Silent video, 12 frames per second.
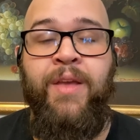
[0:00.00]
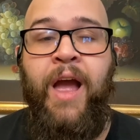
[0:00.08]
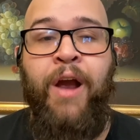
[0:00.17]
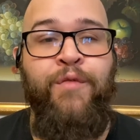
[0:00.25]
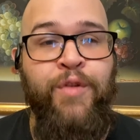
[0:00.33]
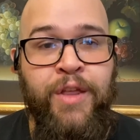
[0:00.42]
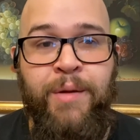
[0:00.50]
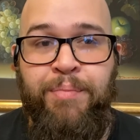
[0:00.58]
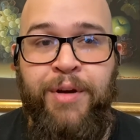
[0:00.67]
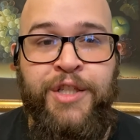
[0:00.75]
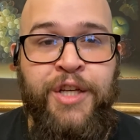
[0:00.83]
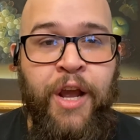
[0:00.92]
I really
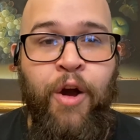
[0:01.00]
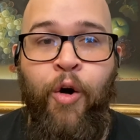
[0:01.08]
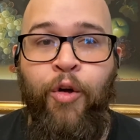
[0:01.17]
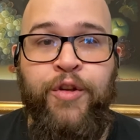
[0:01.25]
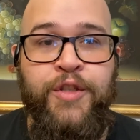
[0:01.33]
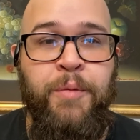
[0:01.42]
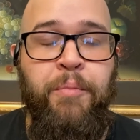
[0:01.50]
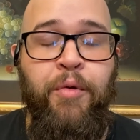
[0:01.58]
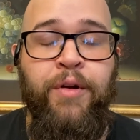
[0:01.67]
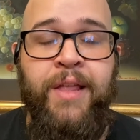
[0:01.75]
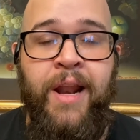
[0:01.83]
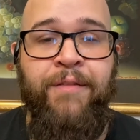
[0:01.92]
appreciate all the
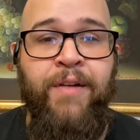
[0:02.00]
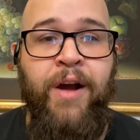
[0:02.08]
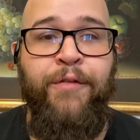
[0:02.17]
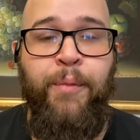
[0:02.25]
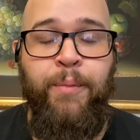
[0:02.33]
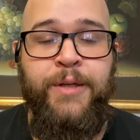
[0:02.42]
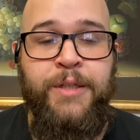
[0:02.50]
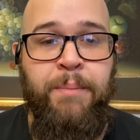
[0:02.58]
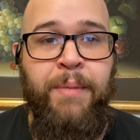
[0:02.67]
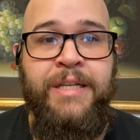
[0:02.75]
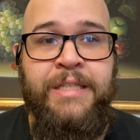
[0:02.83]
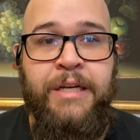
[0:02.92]
support that I've gotten from this
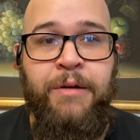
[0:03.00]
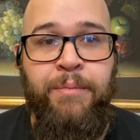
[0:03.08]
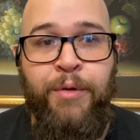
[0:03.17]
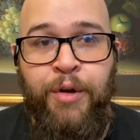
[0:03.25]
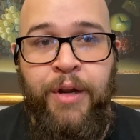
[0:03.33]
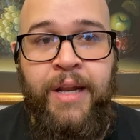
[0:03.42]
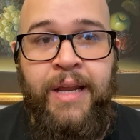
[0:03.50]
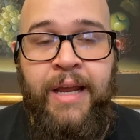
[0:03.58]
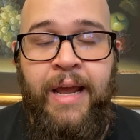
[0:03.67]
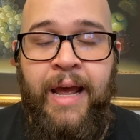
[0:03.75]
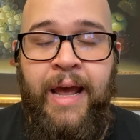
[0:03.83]
amazing community.